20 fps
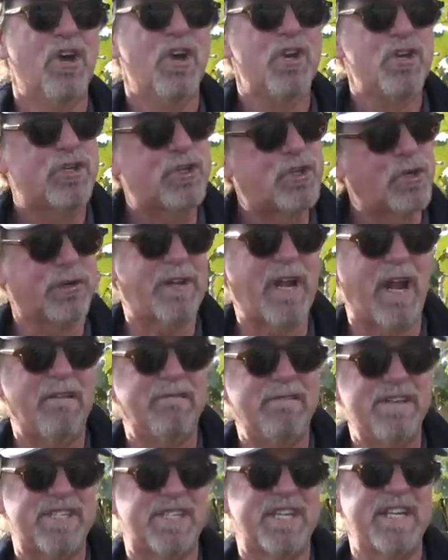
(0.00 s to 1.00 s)
Should I
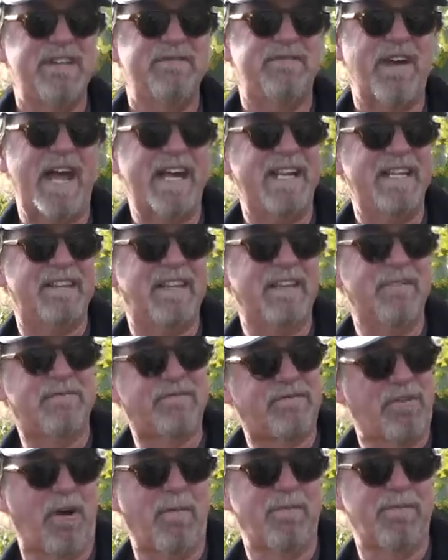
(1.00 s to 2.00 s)
receive anything
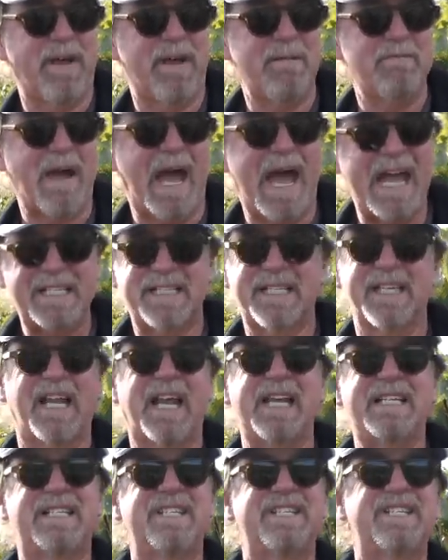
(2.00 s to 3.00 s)
from them at a
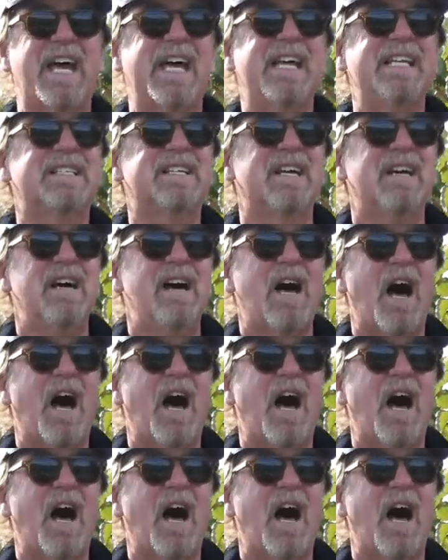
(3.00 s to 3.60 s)
later date,